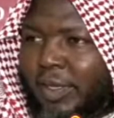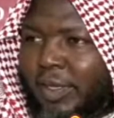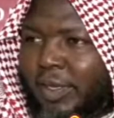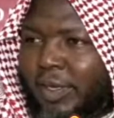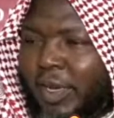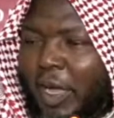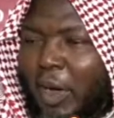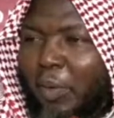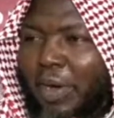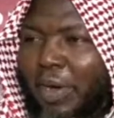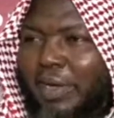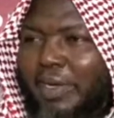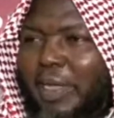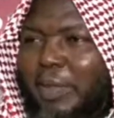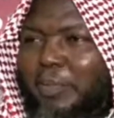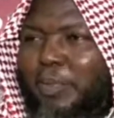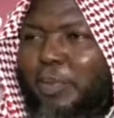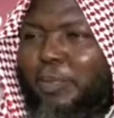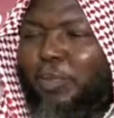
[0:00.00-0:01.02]
Now why
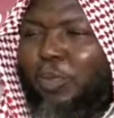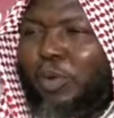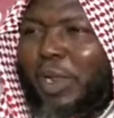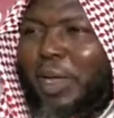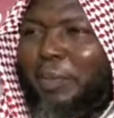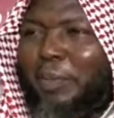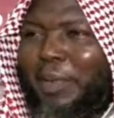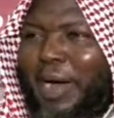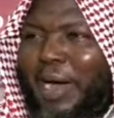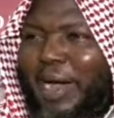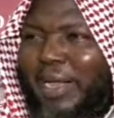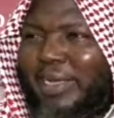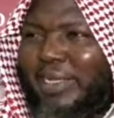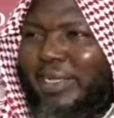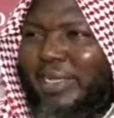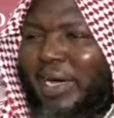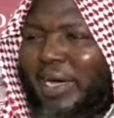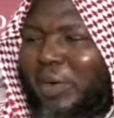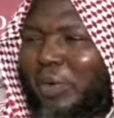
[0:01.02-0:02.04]
that people like
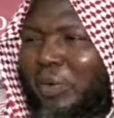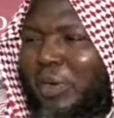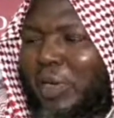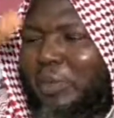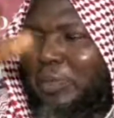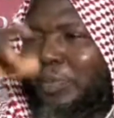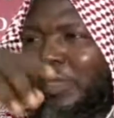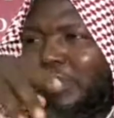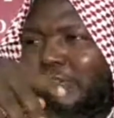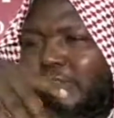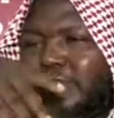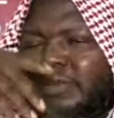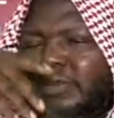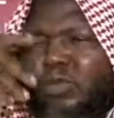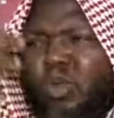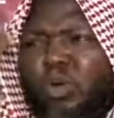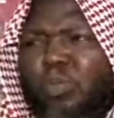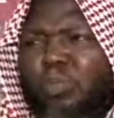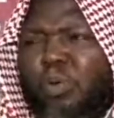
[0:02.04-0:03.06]
Mali and other
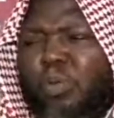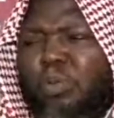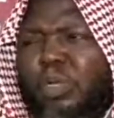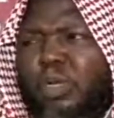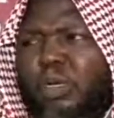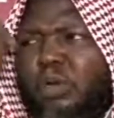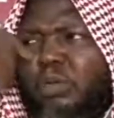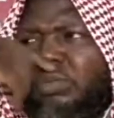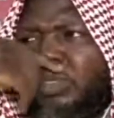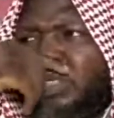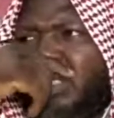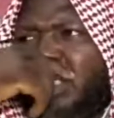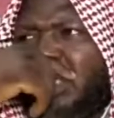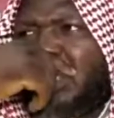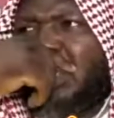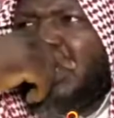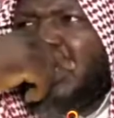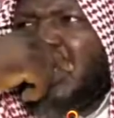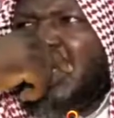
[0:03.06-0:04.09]
places, no problem, no be there.